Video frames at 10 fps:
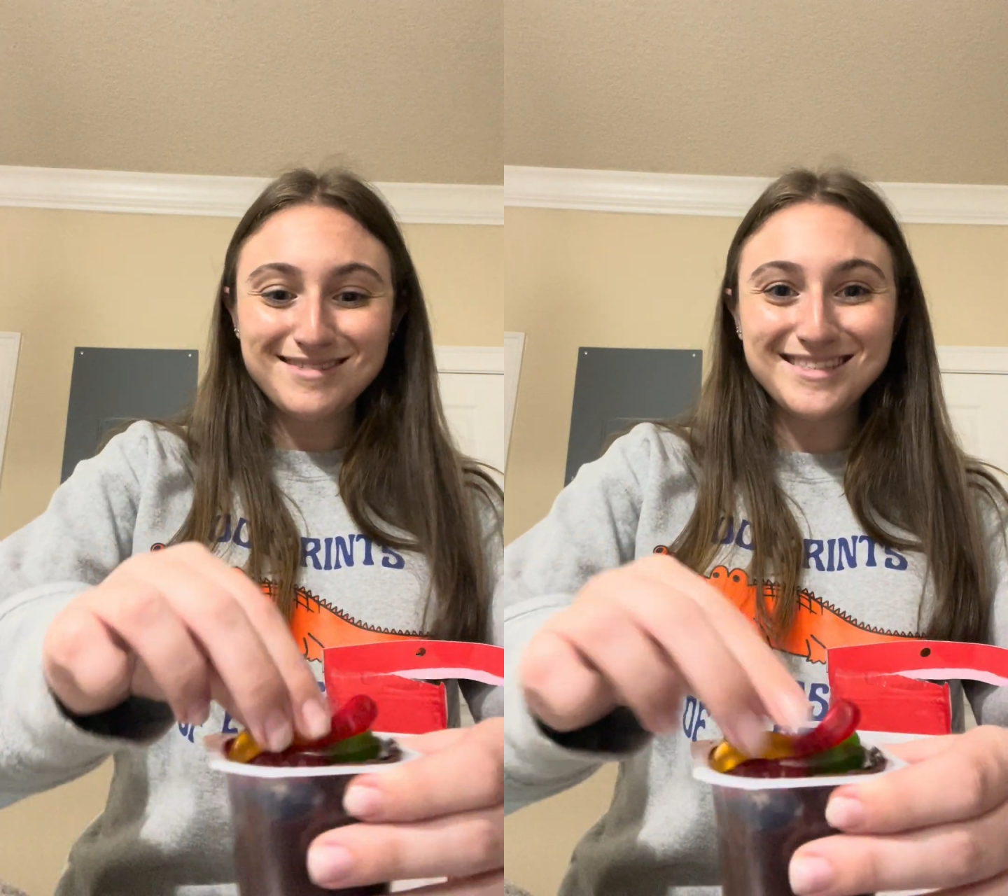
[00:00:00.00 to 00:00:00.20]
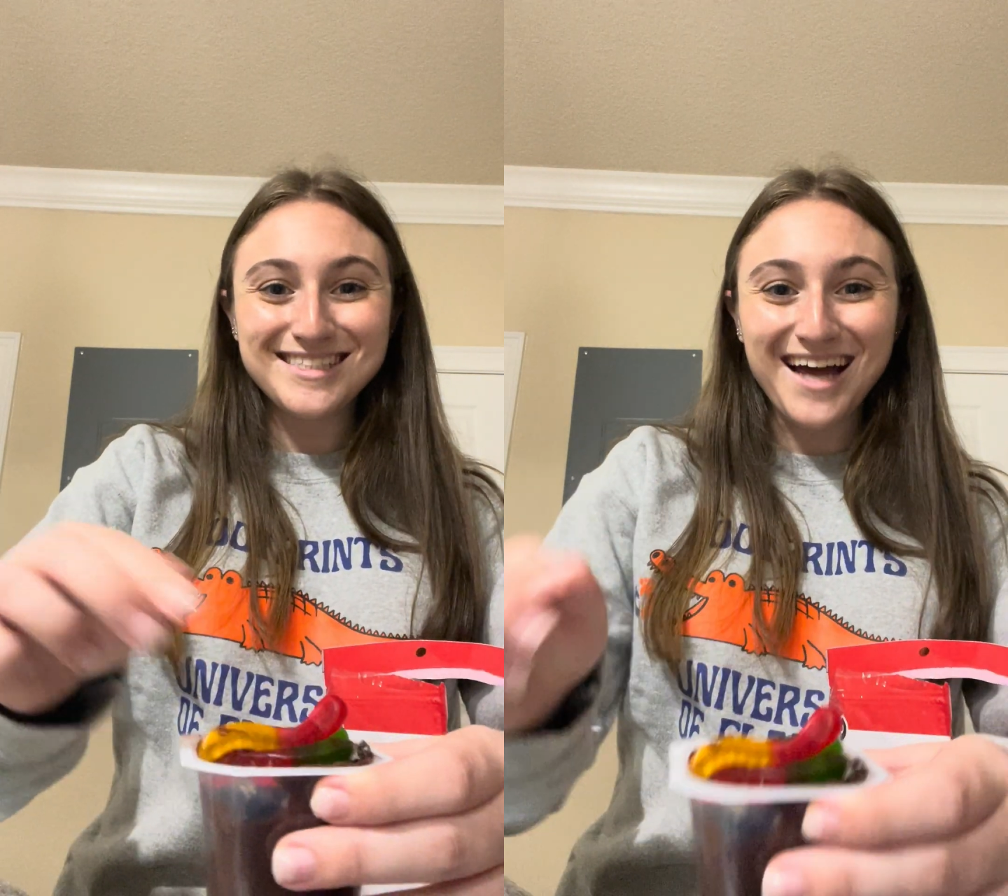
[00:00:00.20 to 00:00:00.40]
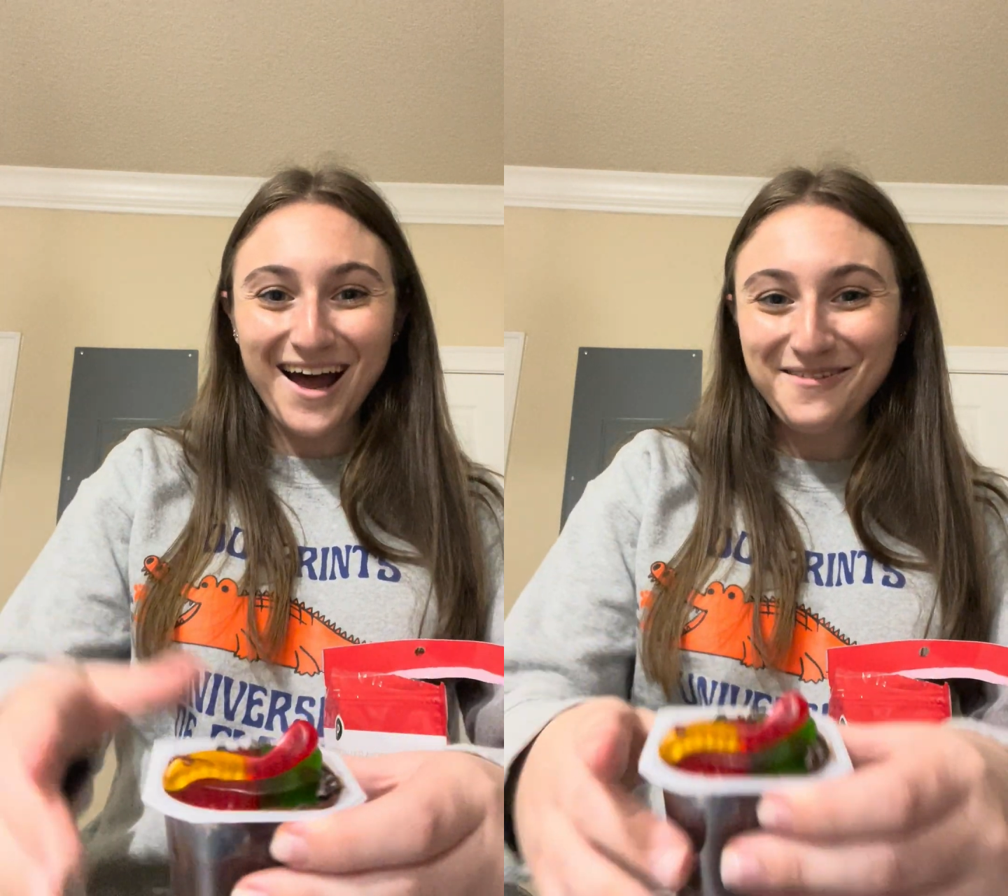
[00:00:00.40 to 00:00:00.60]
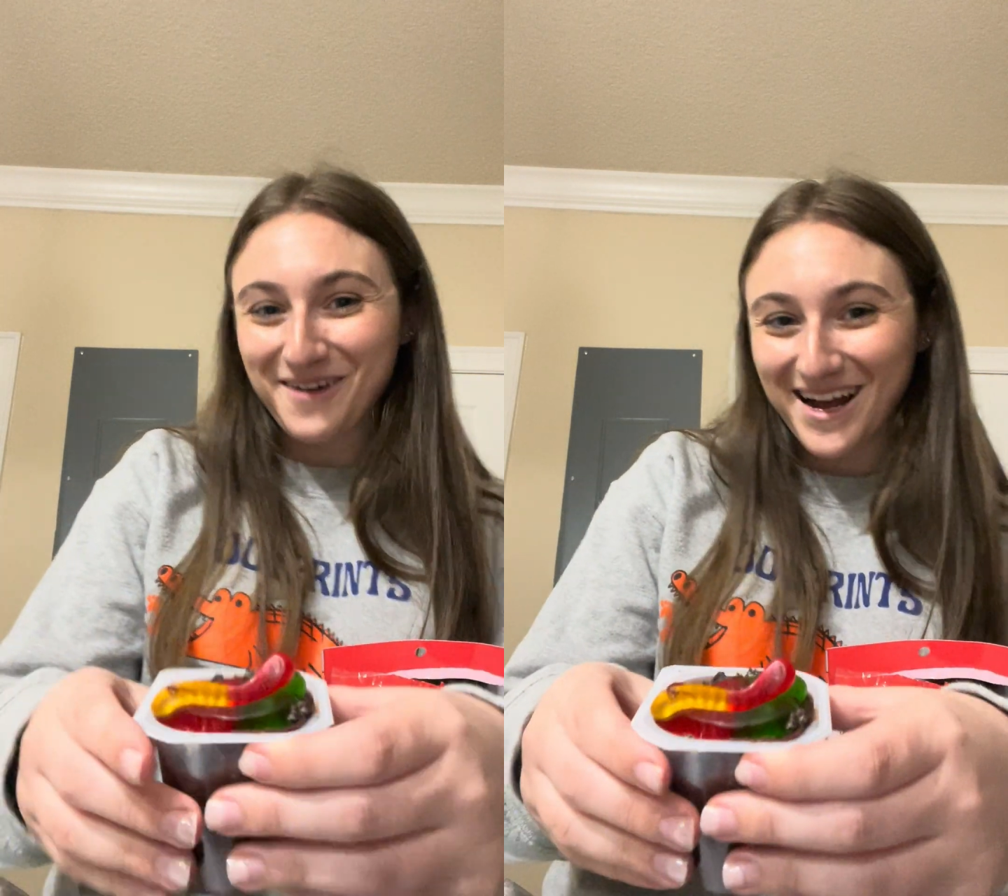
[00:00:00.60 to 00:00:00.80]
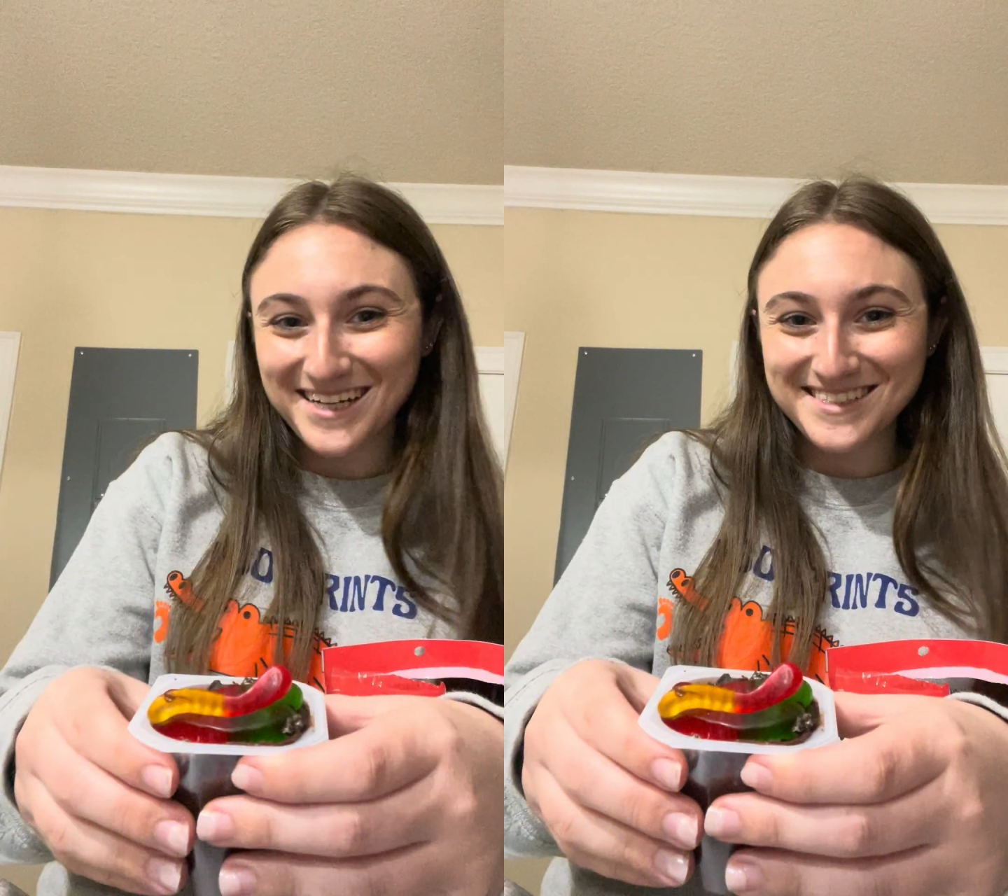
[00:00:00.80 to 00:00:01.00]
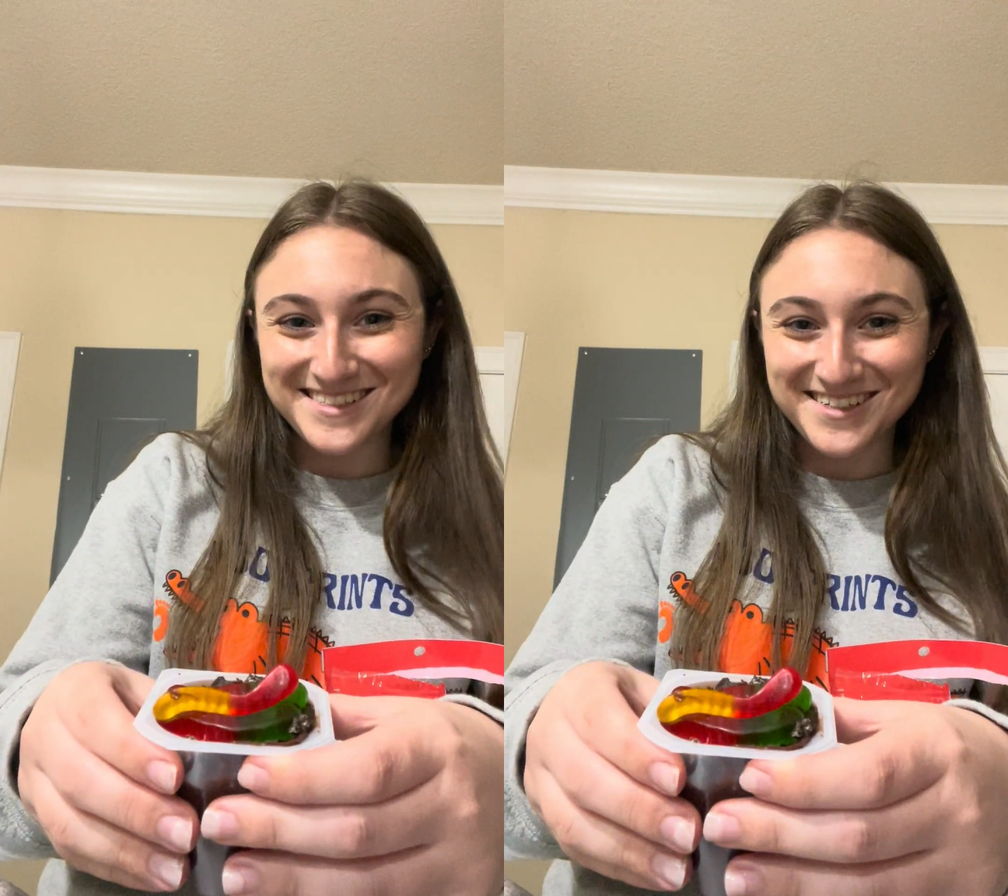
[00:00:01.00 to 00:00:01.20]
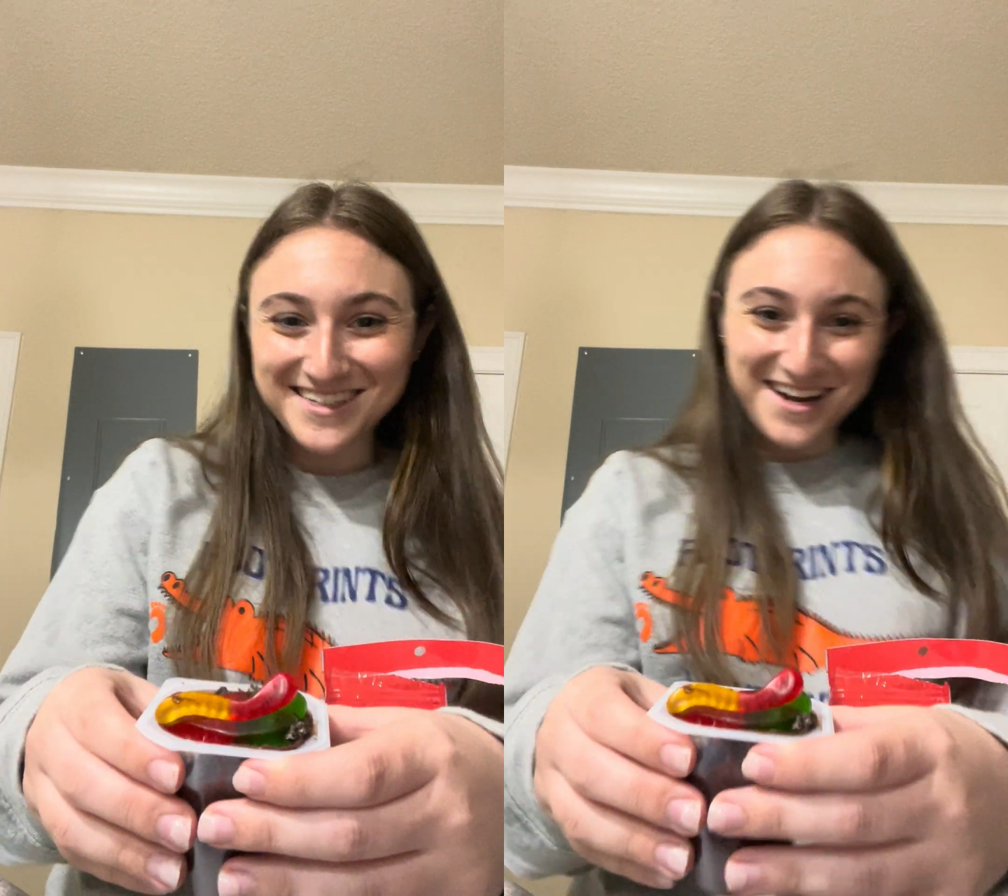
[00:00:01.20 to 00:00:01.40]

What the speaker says: DIY dirt